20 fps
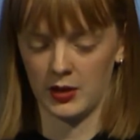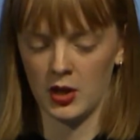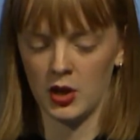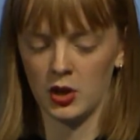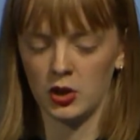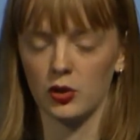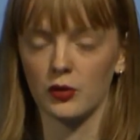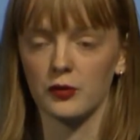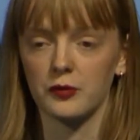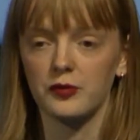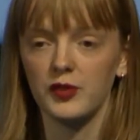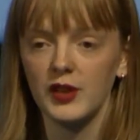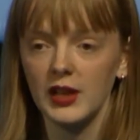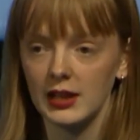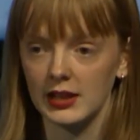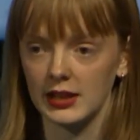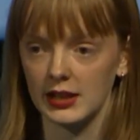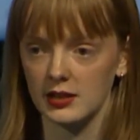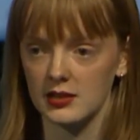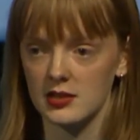Your
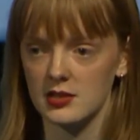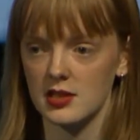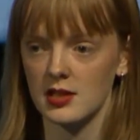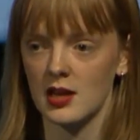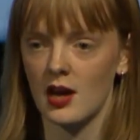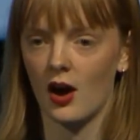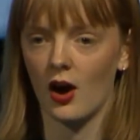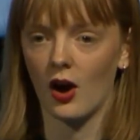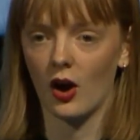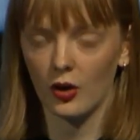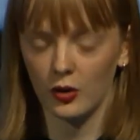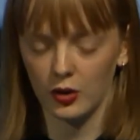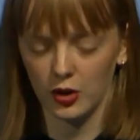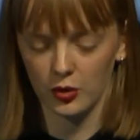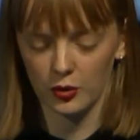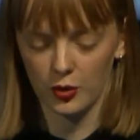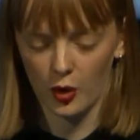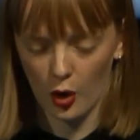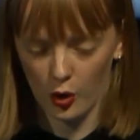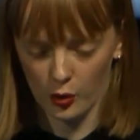feelings are
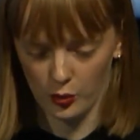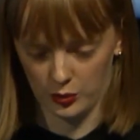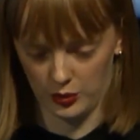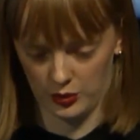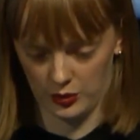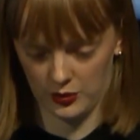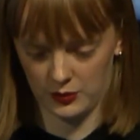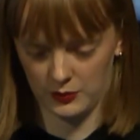your own.